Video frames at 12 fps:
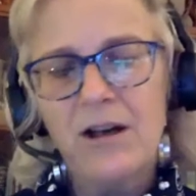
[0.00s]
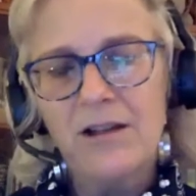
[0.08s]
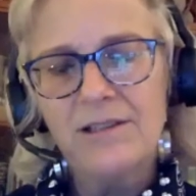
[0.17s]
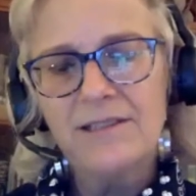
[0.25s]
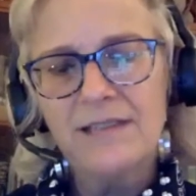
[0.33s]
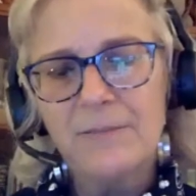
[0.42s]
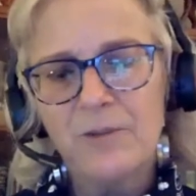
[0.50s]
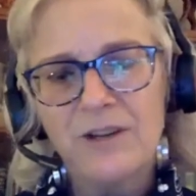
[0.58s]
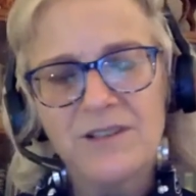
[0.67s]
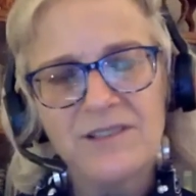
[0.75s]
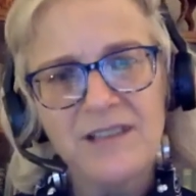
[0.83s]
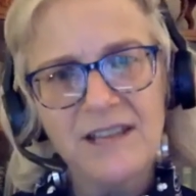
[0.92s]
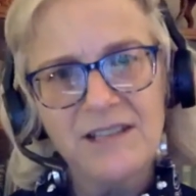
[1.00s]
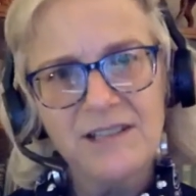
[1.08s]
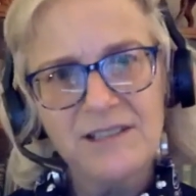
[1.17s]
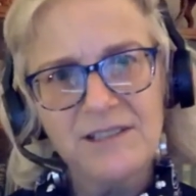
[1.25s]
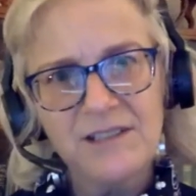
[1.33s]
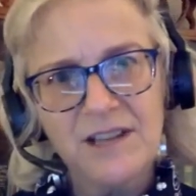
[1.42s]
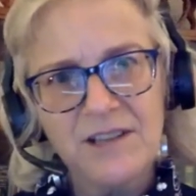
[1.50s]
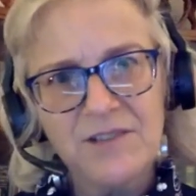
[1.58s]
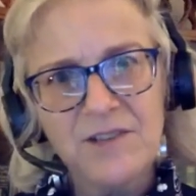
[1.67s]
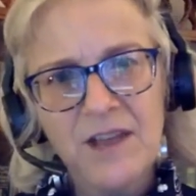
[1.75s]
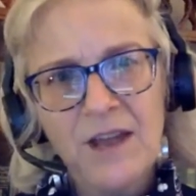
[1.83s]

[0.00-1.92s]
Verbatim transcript: same work a scientist does,